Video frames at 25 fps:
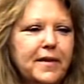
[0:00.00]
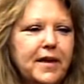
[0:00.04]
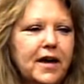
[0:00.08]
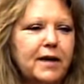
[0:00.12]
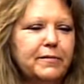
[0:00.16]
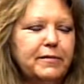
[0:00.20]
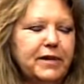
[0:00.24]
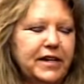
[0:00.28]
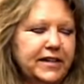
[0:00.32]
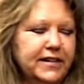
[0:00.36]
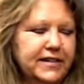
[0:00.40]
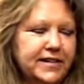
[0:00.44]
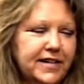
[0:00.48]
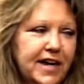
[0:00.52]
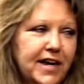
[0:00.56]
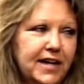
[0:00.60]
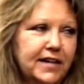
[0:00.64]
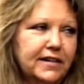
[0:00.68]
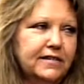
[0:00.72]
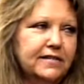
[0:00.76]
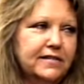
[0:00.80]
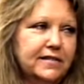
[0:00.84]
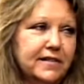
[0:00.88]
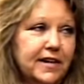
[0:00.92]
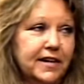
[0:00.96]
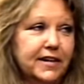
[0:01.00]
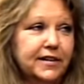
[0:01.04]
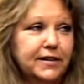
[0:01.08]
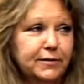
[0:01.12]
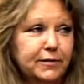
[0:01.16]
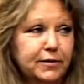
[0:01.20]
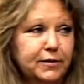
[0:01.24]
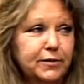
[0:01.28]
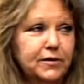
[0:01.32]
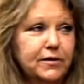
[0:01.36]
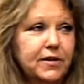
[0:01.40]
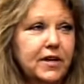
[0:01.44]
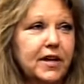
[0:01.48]
I mean, 10. I,
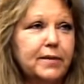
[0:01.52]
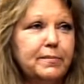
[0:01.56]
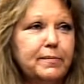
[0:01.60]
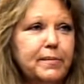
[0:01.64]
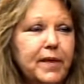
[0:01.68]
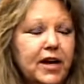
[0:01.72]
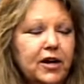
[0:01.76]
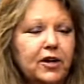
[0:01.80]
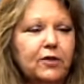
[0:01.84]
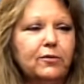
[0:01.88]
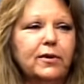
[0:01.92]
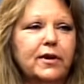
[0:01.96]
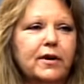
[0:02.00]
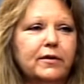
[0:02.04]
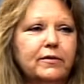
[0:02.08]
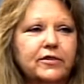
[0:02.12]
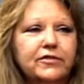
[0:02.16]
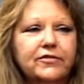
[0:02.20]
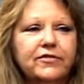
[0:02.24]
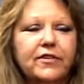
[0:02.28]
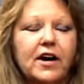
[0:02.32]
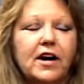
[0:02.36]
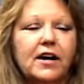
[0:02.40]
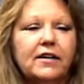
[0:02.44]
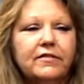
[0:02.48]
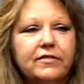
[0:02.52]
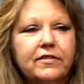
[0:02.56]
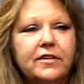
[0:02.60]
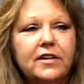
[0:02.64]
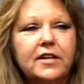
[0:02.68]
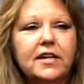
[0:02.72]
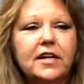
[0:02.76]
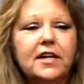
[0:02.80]
I met her when I was five.